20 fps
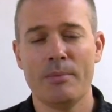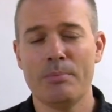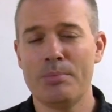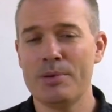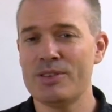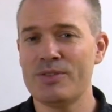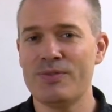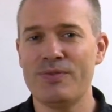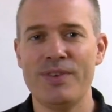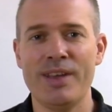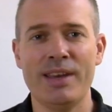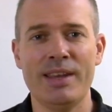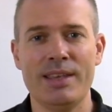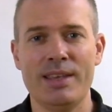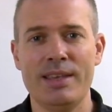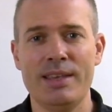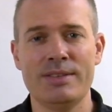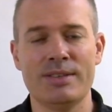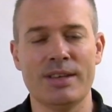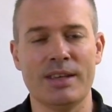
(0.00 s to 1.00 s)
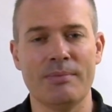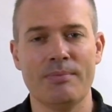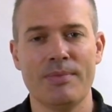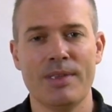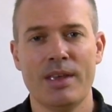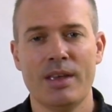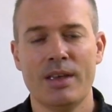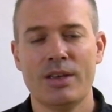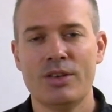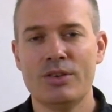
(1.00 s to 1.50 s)
But it's very easy.
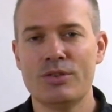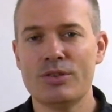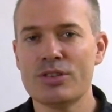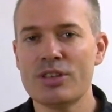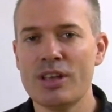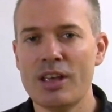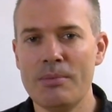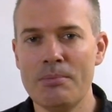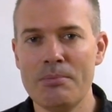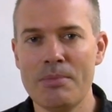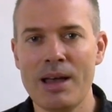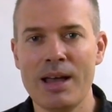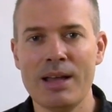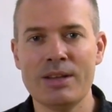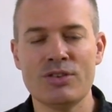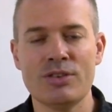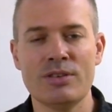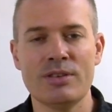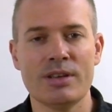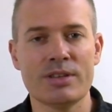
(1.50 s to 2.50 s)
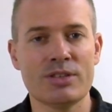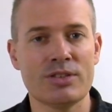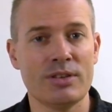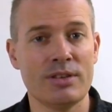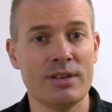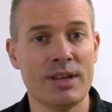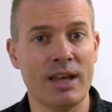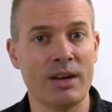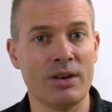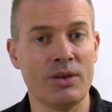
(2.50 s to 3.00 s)
You just imagine a
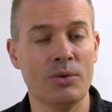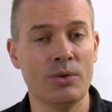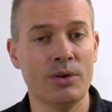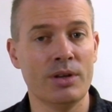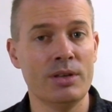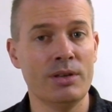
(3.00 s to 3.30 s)
scenario